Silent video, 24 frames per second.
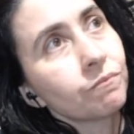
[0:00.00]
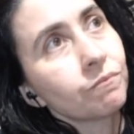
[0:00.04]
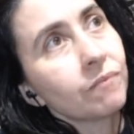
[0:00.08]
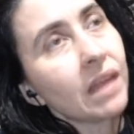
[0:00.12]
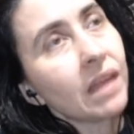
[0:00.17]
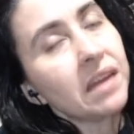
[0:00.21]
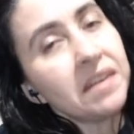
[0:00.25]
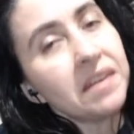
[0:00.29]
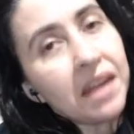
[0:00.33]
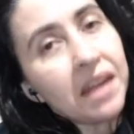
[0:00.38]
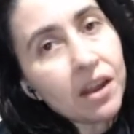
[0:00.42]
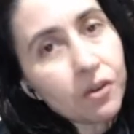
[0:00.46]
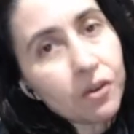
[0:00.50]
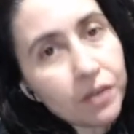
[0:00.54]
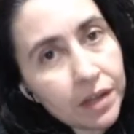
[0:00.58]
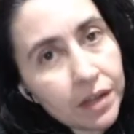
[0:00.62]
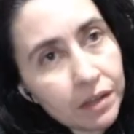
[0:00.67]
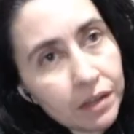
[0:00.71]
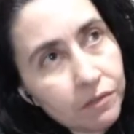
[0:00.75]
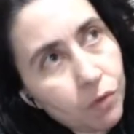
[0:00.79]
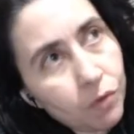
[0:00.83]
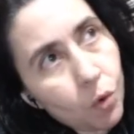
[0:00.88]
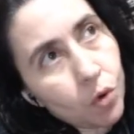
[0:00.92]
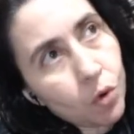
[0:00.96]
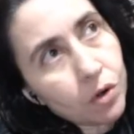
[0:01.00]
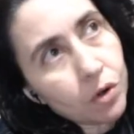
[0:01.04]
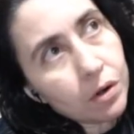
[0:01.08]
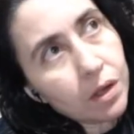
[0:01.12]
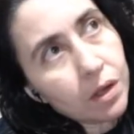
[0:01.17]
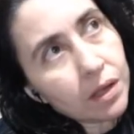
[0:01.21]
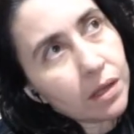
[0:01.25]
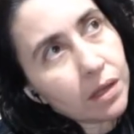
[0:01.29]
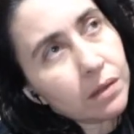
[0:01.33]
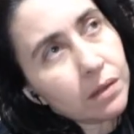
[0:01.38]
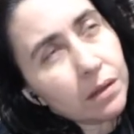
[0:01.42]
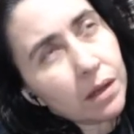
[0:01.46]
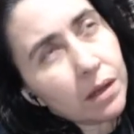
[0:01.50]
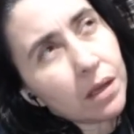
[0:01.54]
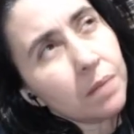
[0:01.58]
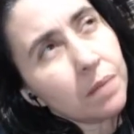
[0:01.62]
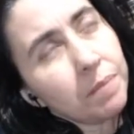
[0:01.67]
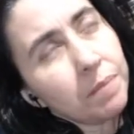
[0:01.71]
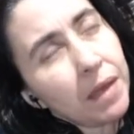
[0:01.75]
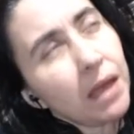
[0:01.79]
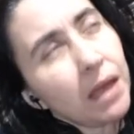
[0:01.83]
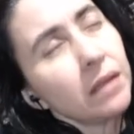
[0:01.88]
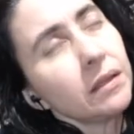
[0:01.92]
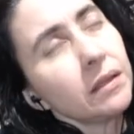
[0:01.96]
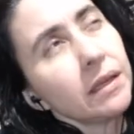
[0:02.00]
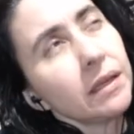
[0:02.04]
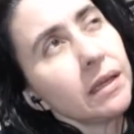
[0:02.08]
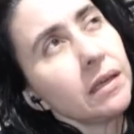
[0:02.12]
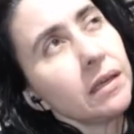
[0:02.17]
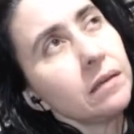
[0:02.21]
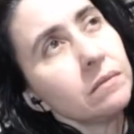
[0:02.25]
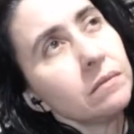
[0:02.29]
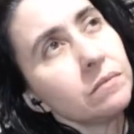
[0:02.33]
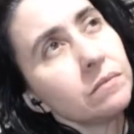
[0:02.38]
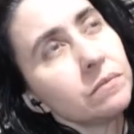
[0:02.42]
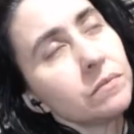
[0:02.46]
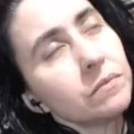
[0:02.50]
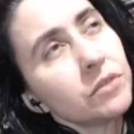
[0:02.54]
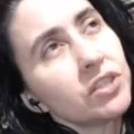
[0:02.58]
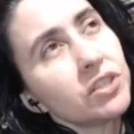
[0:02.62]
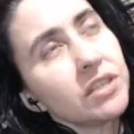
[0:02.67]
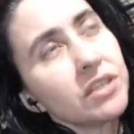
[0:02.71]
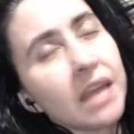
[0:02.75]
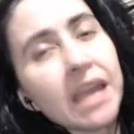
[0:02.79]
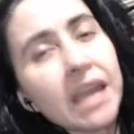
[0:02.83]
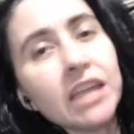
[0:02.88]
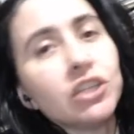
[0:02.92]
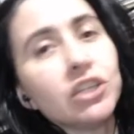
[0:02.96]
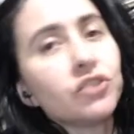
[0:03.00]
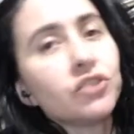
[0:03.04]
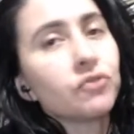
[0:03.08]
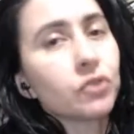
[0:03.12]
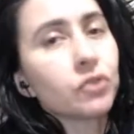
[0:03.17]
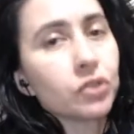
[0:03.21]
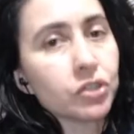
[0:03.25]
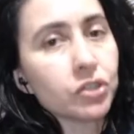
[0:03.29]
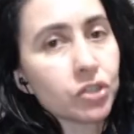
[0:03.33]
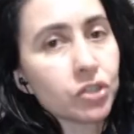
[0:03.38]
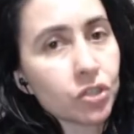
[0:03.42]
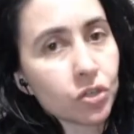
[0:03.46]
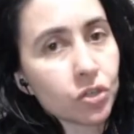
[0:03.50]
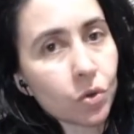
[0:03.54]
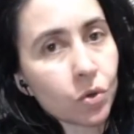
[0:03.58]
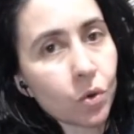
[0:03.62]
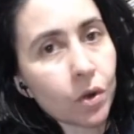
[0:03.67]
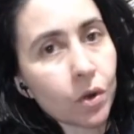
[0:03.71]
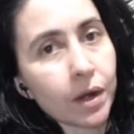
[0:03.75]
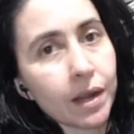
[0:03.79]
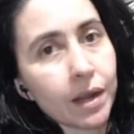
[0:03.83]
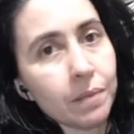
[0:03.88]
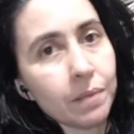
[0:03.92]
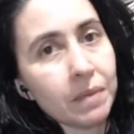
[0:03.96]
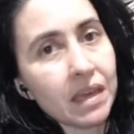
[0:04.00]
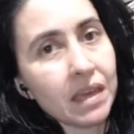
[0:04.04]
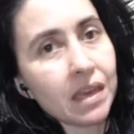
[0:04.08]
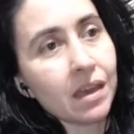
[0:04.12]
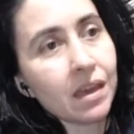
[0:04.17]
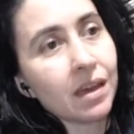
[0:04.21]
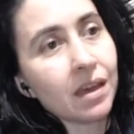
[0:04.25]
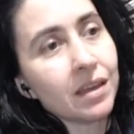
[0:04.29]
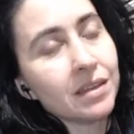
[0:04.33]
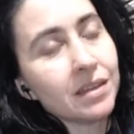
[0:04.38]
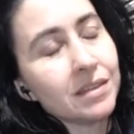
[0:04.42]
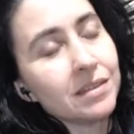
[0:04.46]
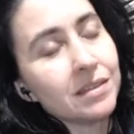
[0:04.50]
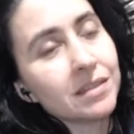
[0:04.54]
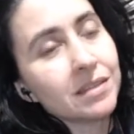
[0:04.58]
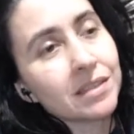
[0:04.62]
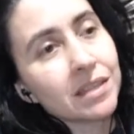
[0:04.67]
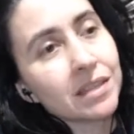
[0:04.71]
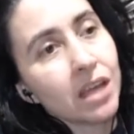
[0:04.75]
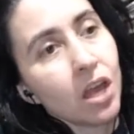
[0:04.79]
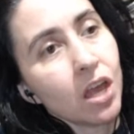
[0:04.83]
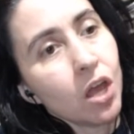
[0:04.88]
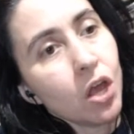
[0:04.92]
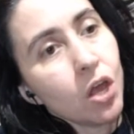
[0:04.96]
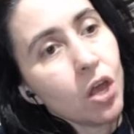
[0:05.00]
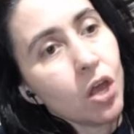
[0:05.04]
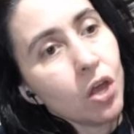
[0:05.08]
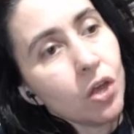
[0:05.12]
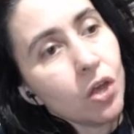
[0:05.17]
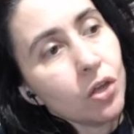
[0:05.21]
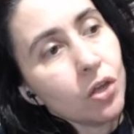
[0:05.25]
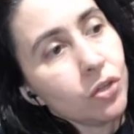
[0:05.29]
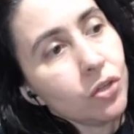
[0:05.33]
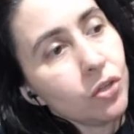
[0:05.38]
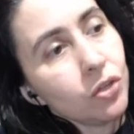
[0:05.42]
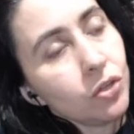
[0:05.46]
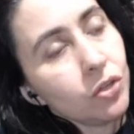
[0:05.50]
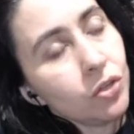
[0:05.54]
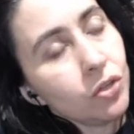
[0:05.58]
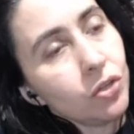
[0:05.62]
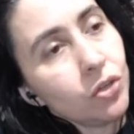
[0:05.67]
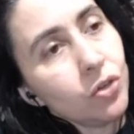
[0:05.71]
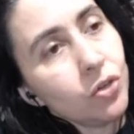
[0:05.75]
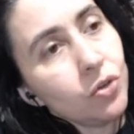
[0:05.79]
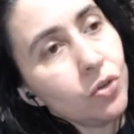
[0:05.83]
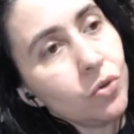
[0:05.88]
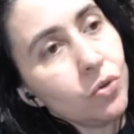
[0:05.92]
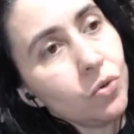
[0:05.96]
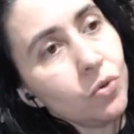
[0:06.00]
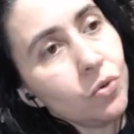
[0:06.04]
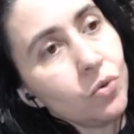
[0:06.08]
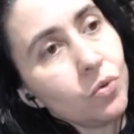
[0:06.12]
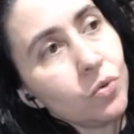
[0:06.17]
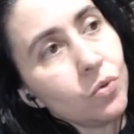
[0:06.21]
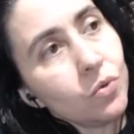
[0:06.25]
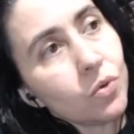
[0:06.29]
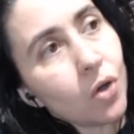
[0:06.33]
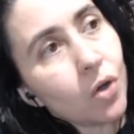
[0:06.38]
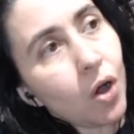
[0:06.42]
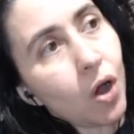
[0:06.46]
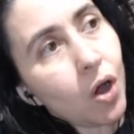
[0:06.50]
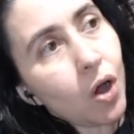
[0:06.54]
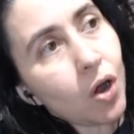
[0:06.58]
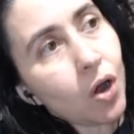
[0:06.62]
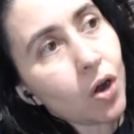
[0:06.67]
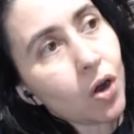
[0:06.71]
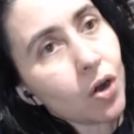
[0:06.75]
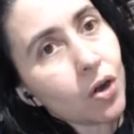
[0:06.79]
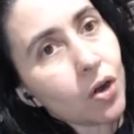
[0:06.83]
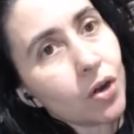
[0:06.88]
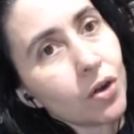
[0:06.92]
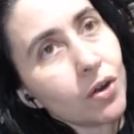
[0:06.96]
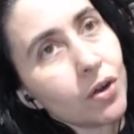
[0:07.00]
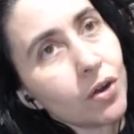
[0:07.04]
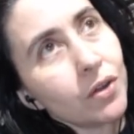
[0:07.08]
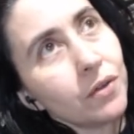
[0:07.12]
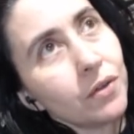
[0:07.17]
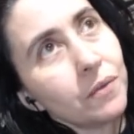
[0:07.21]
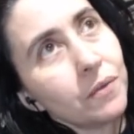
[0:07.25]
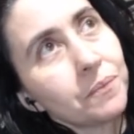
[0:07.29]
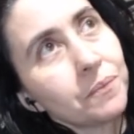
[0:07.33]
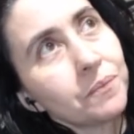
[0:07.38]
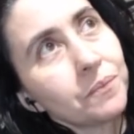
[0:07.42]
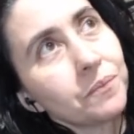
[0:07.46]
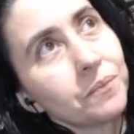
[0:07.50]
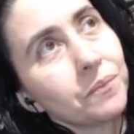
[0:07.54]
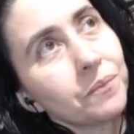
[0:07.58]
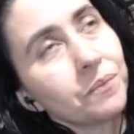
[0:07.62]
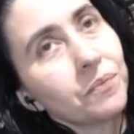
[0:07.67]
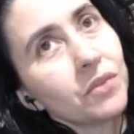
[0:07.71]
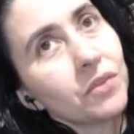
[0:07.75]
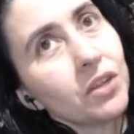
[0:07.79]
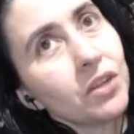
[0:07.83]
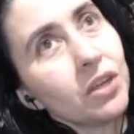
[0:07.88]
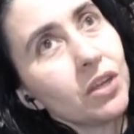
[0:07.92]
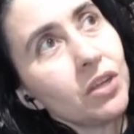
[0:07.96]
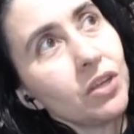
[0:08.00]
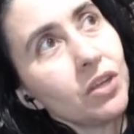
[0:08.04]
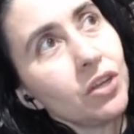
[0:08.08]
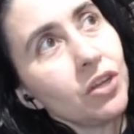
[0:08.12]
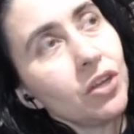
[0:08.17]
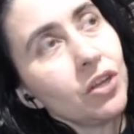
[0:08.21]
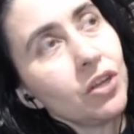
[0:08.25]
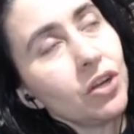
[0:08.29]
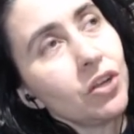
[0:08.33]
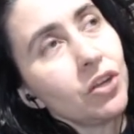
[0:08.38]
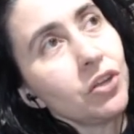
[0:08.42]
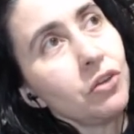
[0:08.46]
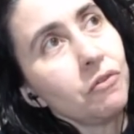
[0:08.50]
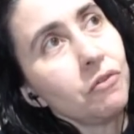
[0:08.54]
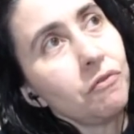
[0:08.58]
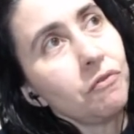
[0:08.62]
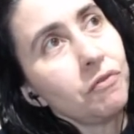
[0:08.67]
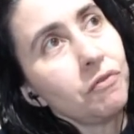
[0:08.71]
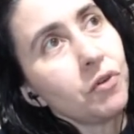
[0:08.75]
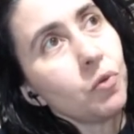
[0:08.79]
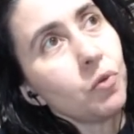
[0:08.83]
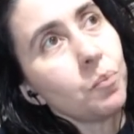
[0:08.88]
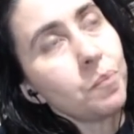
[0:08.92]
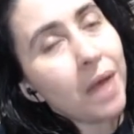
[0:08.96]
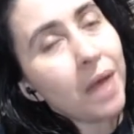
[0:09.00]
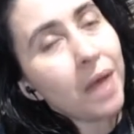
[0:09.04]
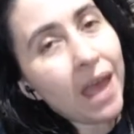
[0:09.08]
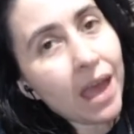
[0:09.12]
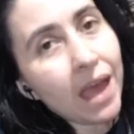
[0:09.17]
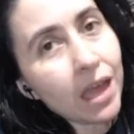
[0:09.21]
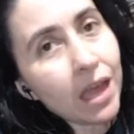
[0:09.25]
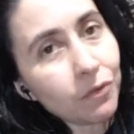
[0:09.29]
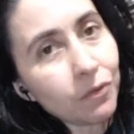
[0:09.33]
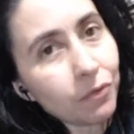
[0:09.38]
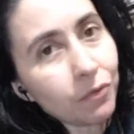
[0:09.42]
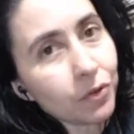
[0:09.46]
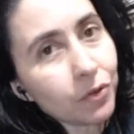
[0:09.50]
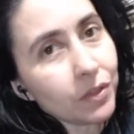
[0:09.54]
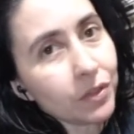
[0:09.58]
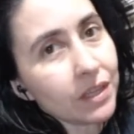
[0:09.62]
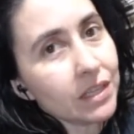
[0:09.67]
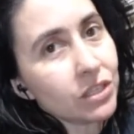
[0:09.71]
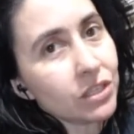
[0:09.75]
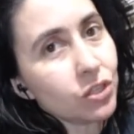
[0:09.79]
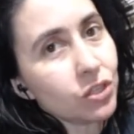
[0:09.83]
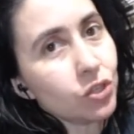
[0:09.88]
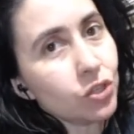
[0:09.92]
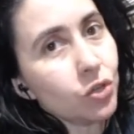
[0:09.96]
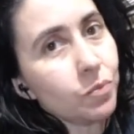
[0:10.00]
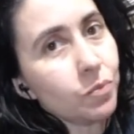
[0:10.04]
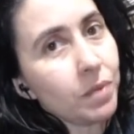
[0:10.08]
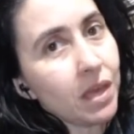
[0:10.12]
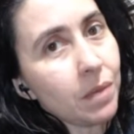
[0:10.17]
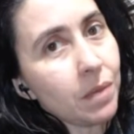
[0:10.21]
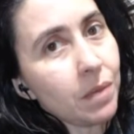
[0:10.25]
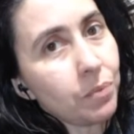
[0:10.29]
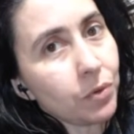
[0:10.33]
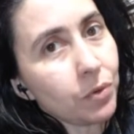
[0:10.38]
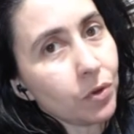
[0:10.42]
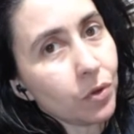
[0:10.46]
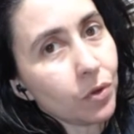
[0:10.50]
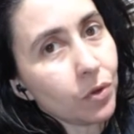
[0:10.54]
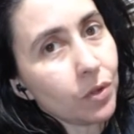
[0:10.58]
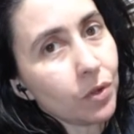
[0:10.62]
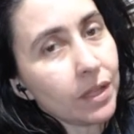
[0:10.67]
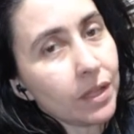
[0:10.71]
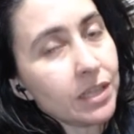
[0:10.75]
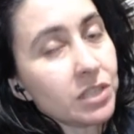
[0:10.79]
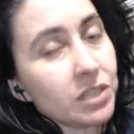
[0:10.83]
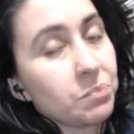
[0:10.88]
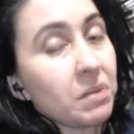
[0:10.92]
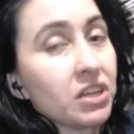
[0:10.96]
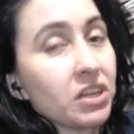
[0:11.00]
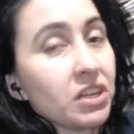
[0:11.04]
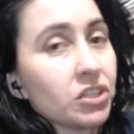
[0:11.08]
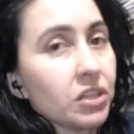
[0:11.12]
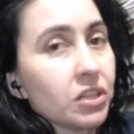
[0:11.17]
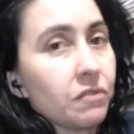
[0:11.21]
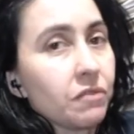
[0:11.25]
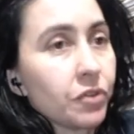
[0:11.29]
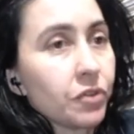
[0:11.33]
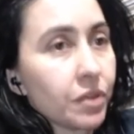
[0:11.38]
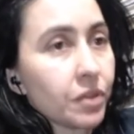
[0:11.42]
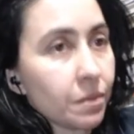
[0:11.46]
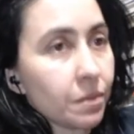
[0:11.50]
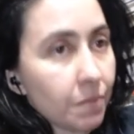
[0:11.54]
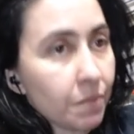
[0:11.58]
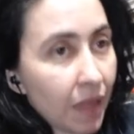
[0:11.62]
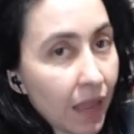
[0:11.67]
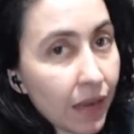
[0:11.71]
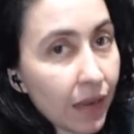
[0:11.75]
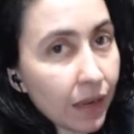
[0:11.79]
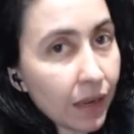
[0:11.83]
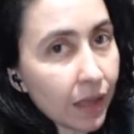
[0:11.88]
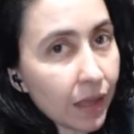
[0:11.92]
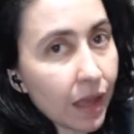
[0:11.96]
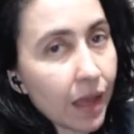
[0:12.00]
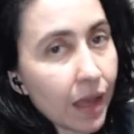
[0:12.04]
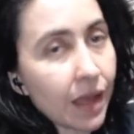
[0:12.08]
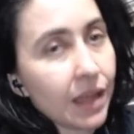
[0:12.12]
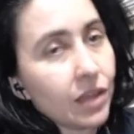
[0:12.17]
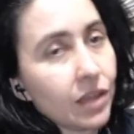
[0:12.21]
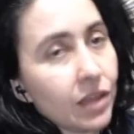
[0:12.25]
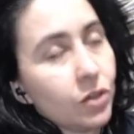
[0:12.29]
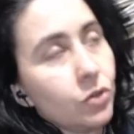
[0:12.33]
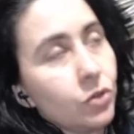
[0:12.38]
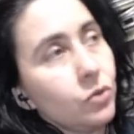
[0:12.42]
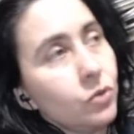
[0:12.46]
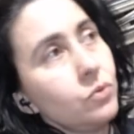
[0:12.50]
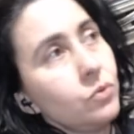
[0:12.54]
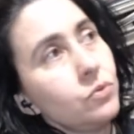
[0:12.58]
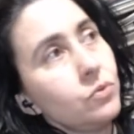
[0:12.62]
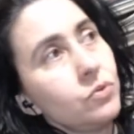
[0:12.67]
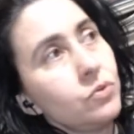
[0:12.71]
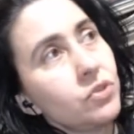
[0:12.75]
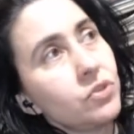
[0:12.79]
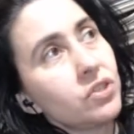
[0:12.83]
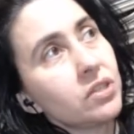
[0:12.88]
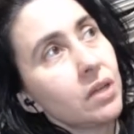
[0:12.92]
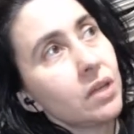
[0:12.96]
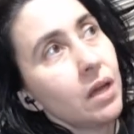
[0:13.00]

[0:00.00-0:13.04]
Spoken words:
narrative, or a compelling stage for a story, because you feel bad for these two people, especially for the main guy who's